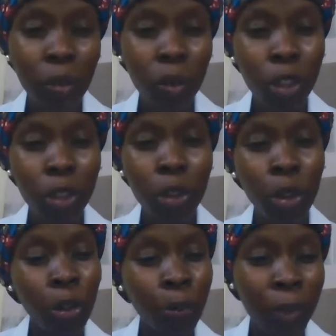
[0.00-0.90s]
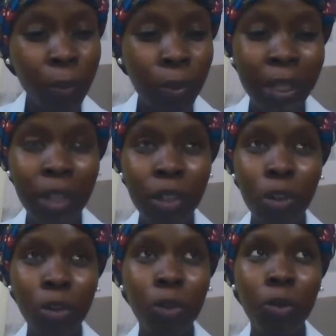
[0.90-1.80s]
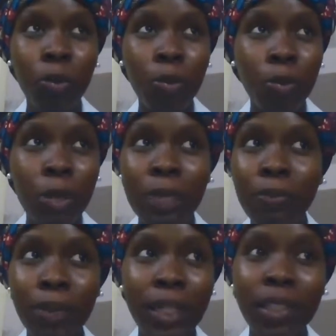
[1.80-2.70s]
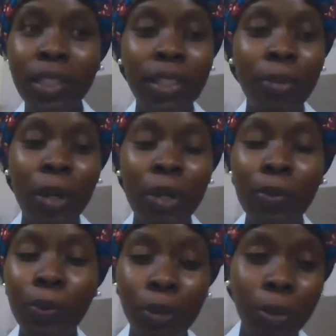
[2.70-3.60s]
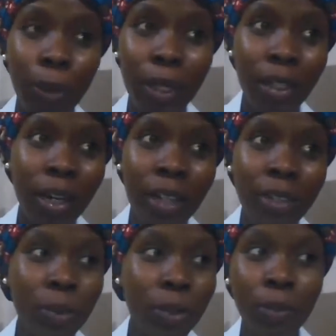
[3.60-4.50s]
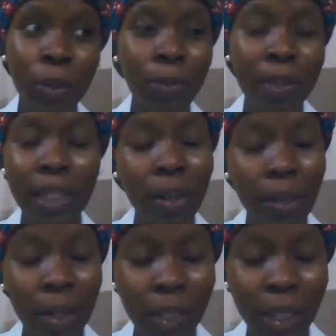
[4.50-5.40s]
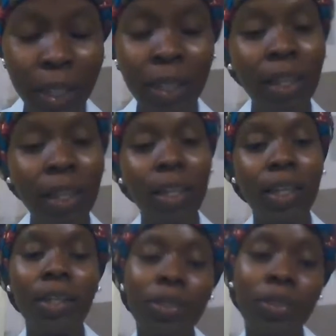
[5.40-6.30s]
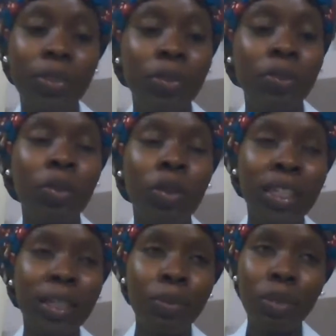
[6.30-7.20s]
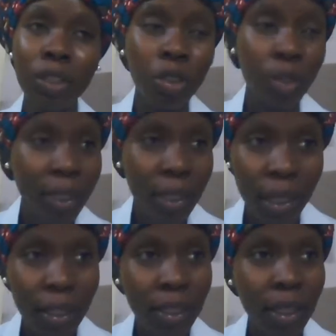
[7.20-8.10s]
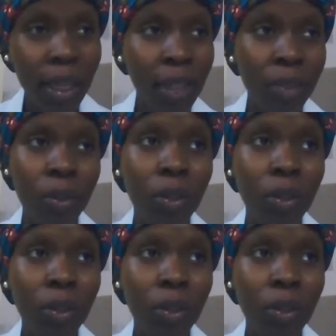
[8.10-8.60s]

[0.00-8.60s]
We got young people that, weren't born when the art was bubbly around here. We got them interested in the arts.